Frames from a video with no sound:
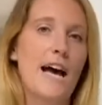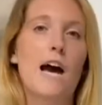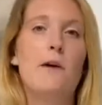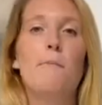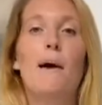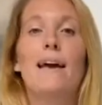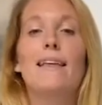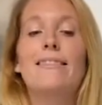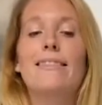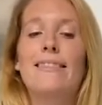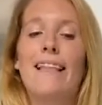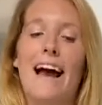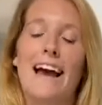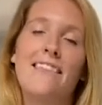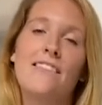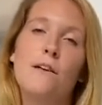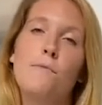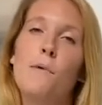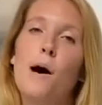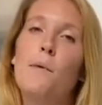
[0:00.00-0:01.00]
I might
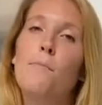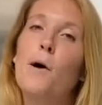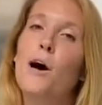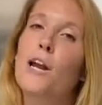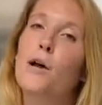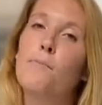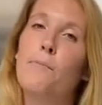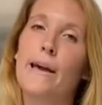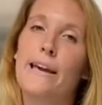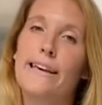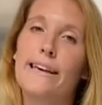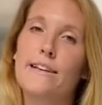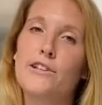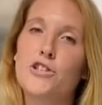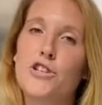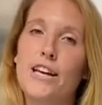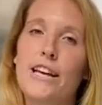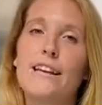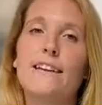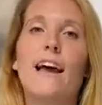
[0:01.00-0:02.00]
line them up on a baking
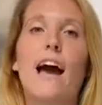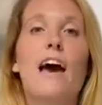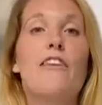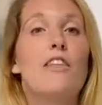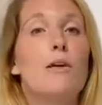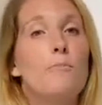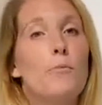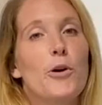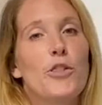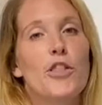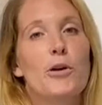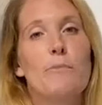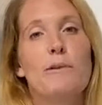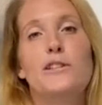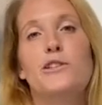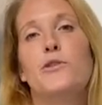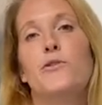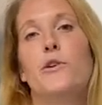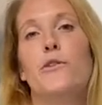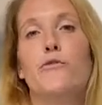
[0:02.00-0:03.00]
sheet and then put them
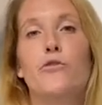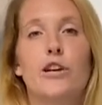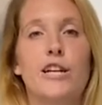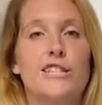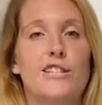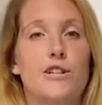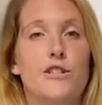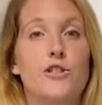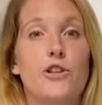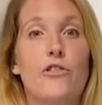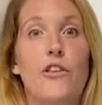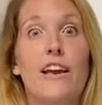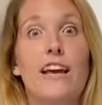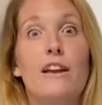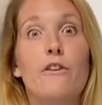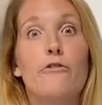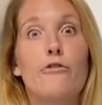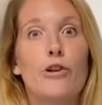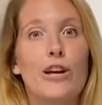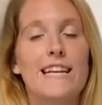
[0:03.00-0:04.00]
into the freezer so they
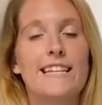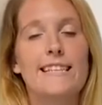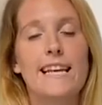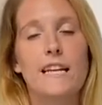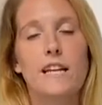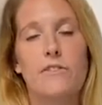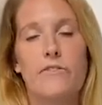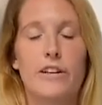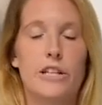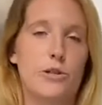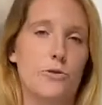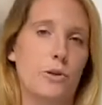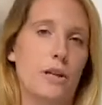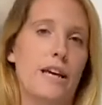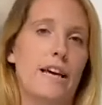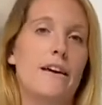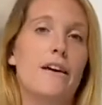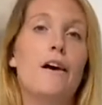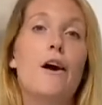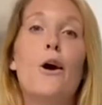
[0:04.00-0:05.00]
can freeze
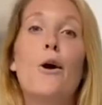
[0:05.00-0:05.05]
individually.